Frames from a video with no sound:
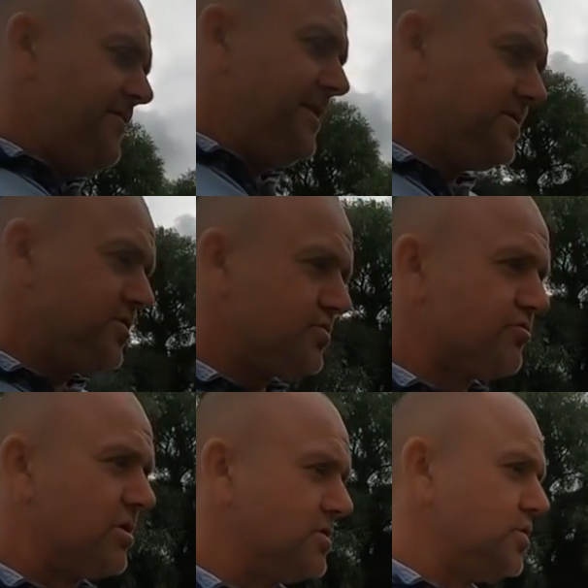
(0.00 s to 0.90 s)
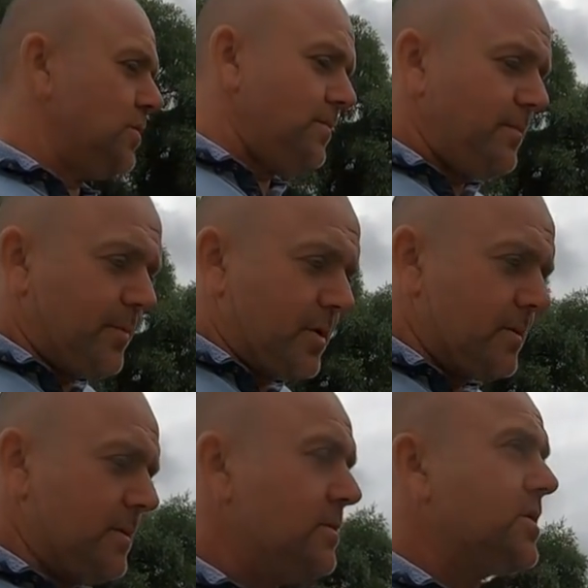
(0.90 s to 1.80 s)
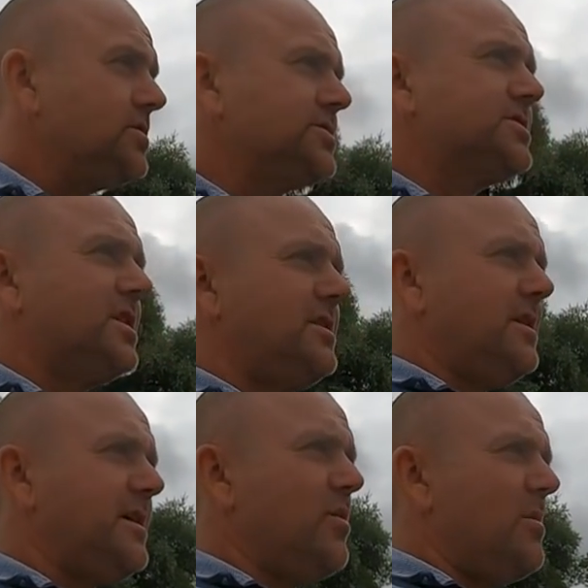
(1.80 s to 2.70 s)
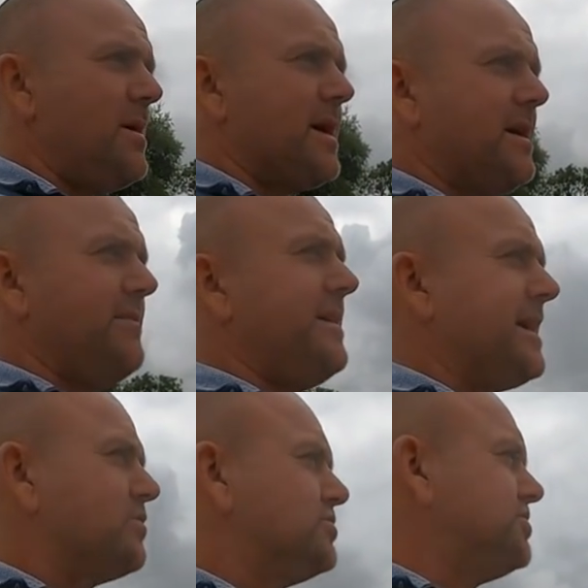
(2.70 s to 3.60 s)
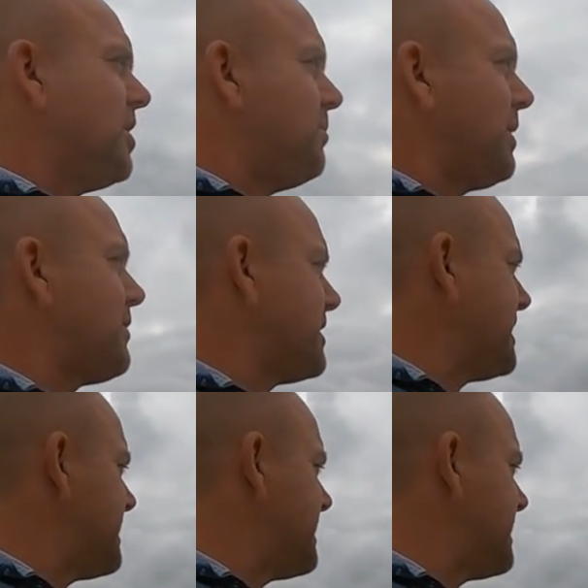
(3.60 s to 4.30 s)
Phil's just rung us up, concerned that he wasn't making a very good job ploughing